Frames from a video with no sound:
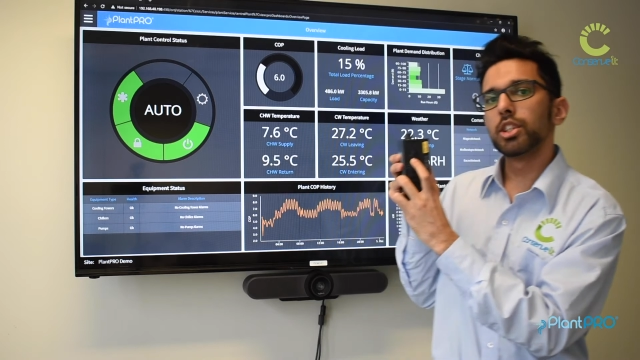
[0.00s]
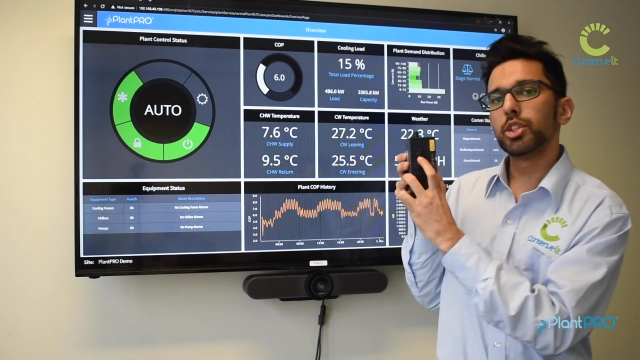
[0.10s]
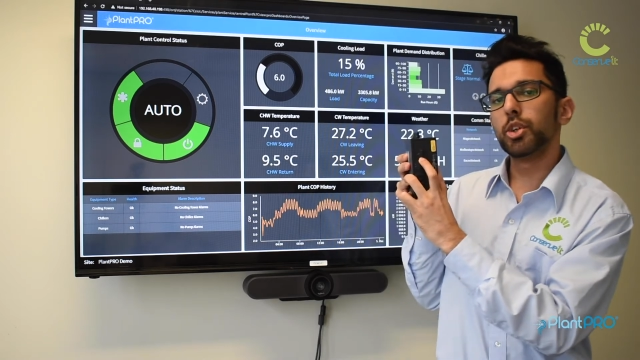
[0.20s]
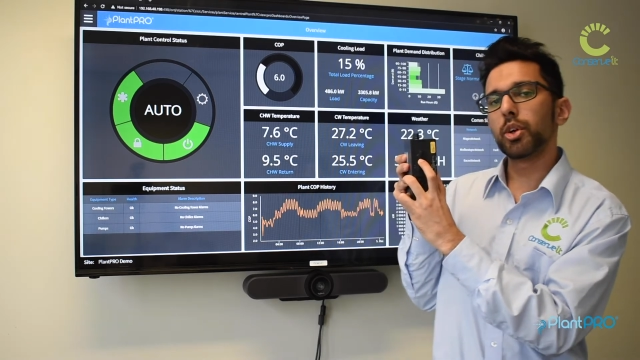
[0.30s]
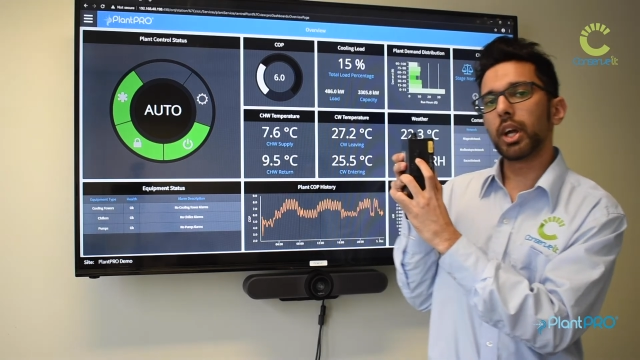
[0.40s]

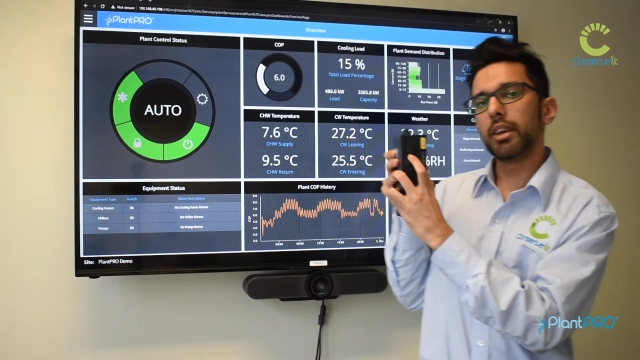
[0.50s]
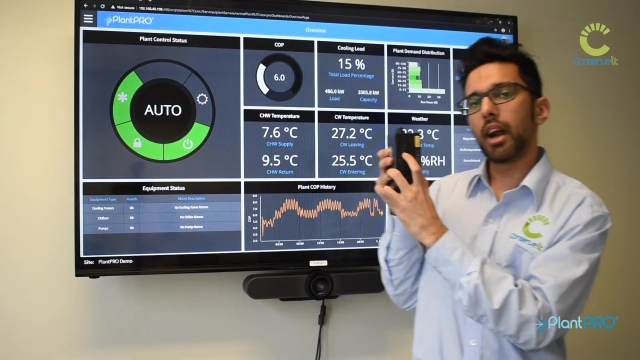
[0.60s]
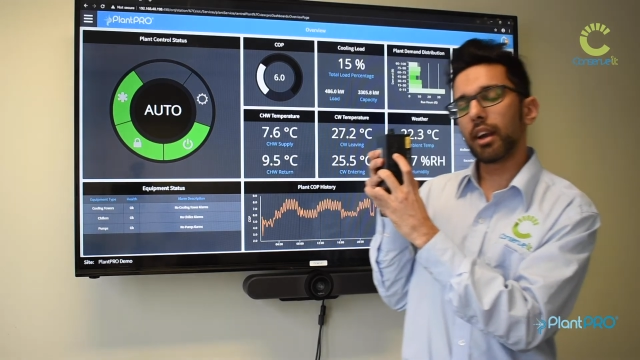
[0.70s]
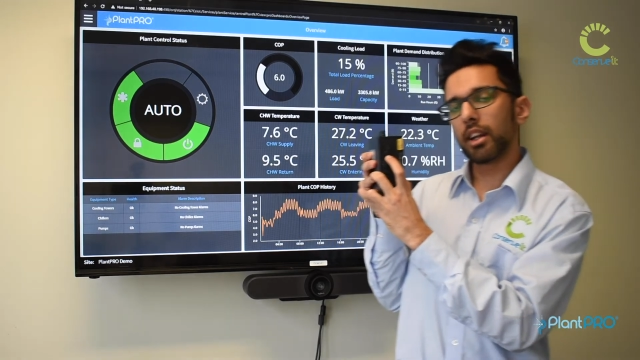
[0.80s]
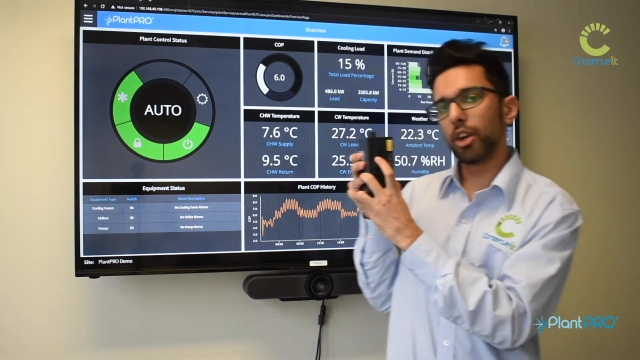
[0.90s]
so you can
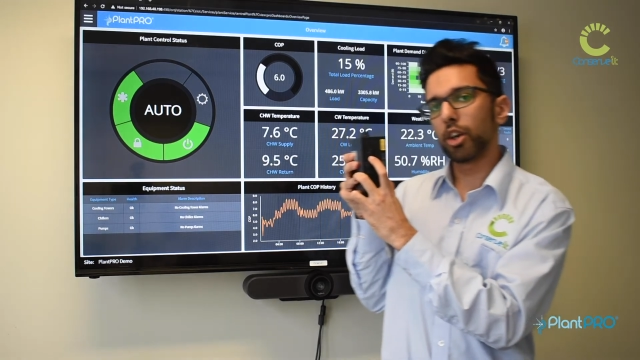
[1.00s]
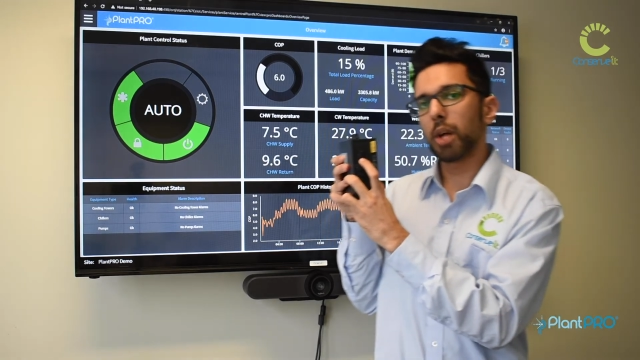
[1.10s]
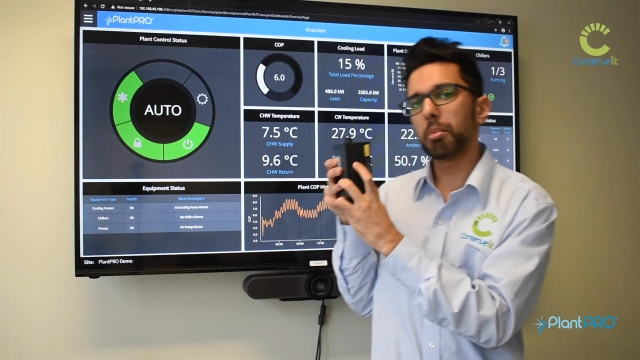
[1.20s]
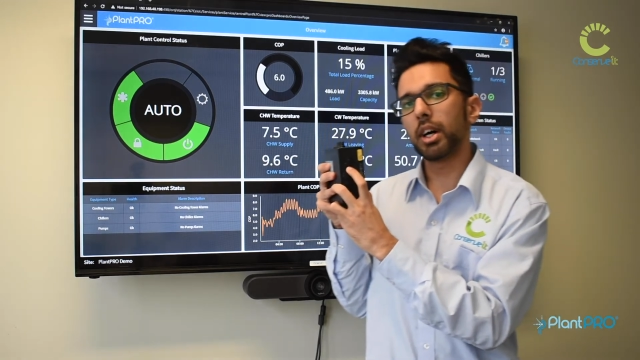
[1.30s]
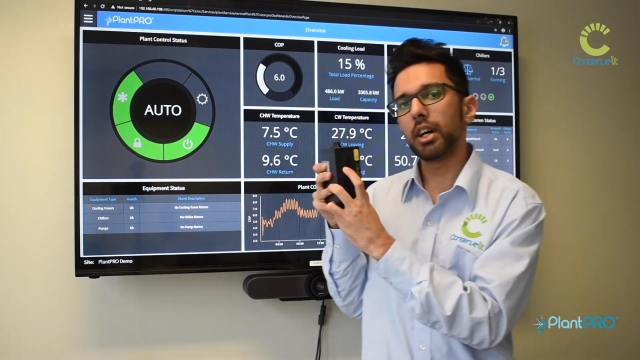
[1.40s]
directly hook
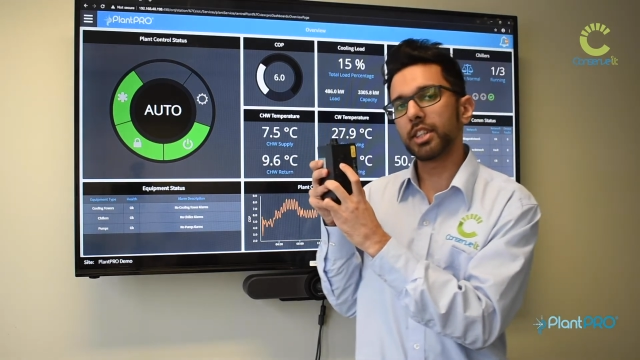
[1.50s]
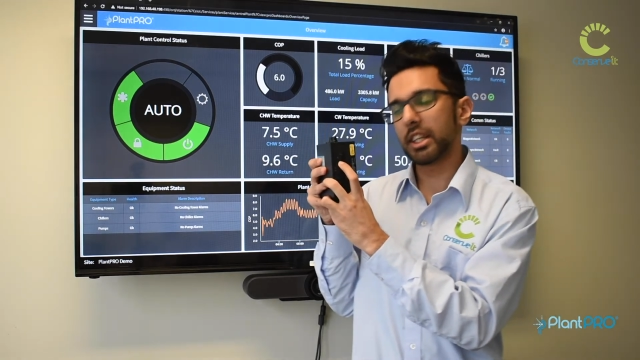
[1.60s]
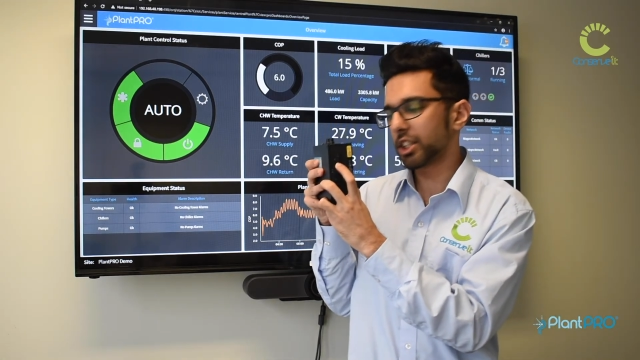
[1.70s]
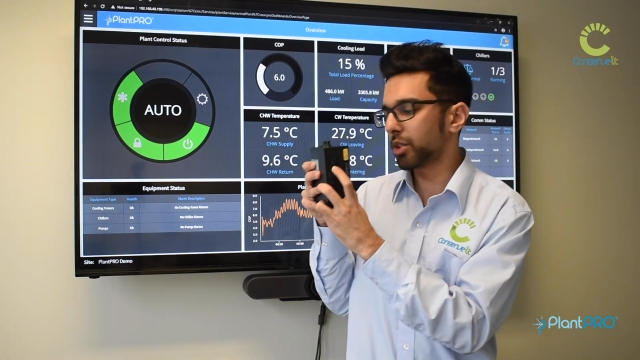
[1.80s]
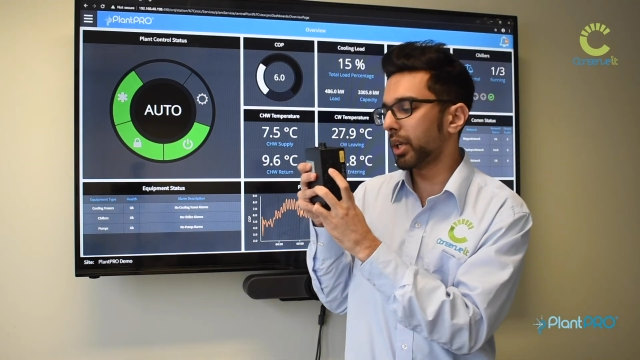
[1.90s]
up a
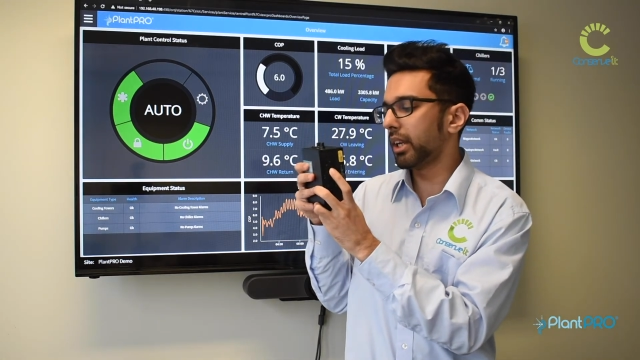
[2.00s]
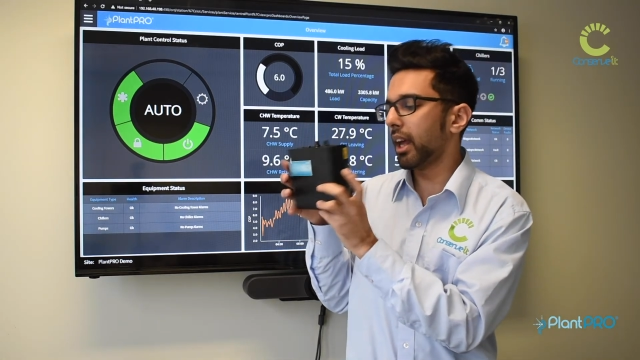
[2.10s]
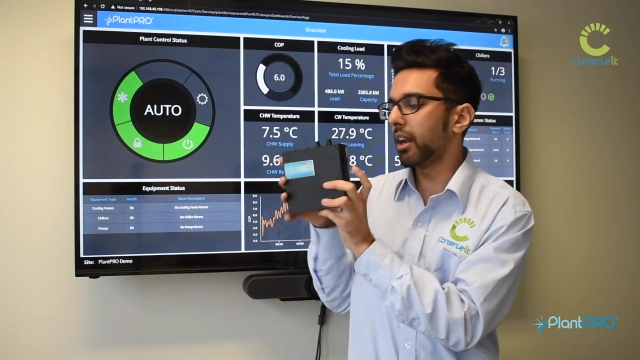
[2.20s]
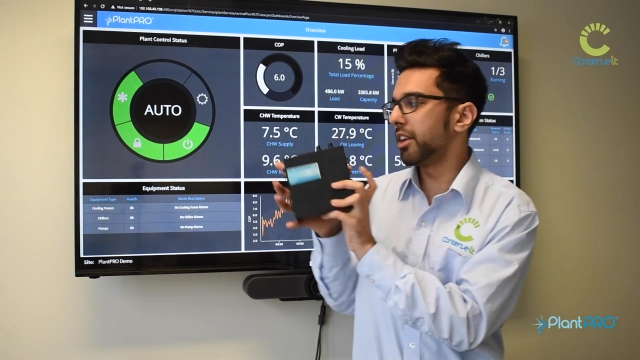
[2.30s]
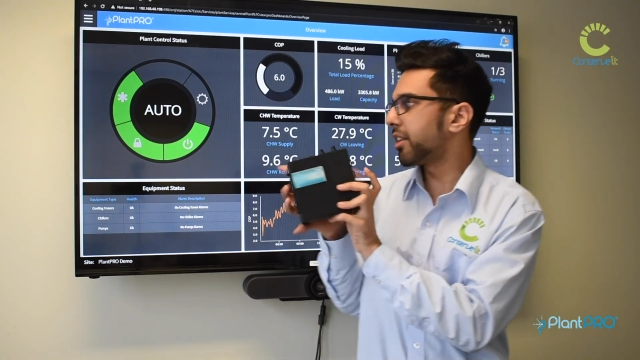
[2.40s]
touch screen
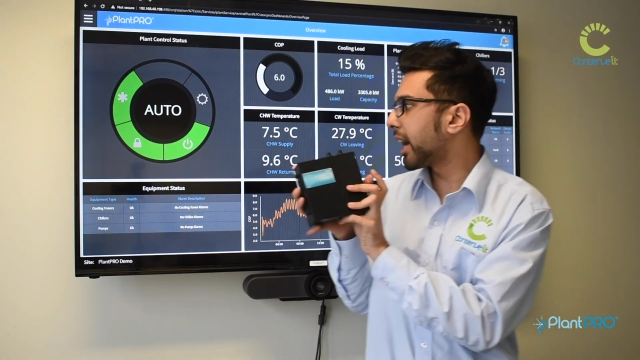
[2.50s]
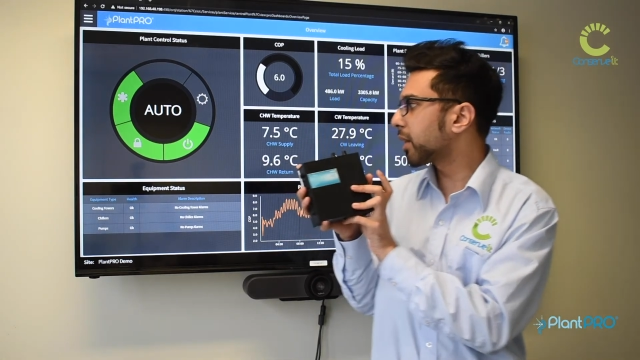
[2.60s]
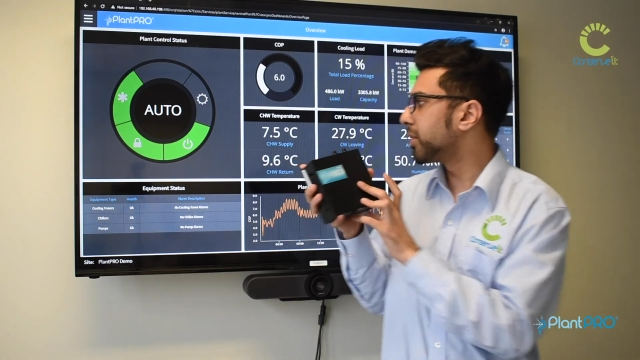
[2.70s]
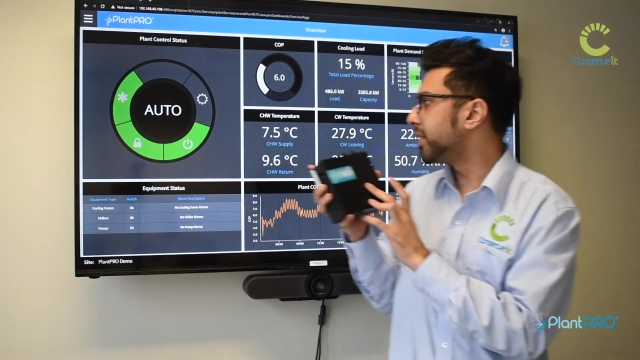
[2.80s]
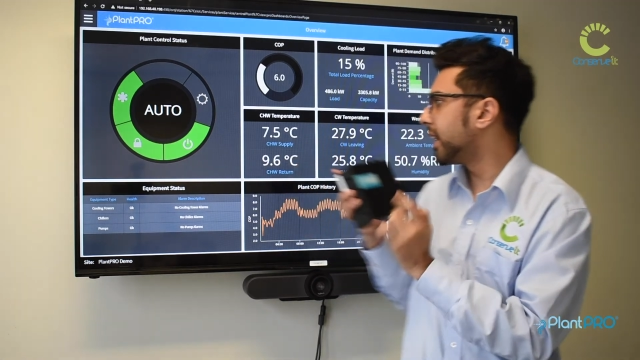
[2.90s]
and
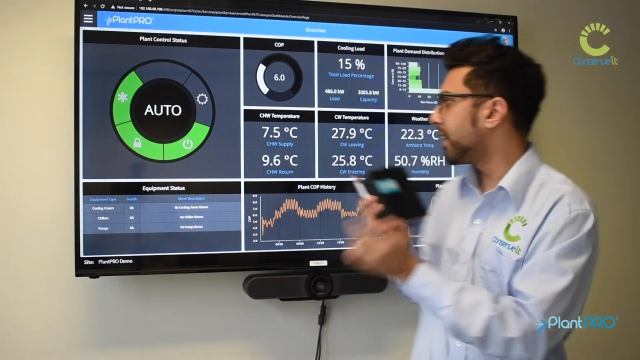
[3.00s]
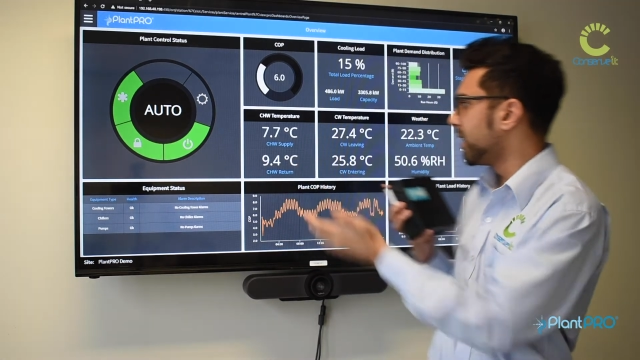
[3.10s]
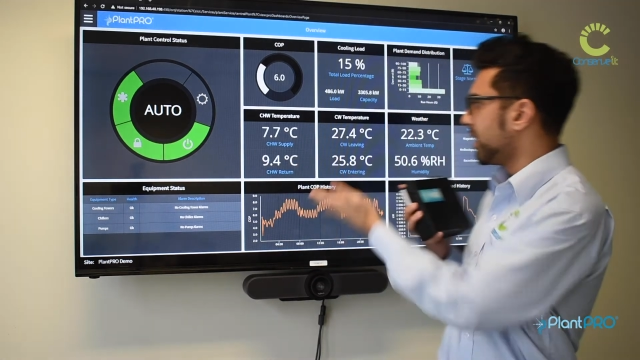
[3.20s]
interact with the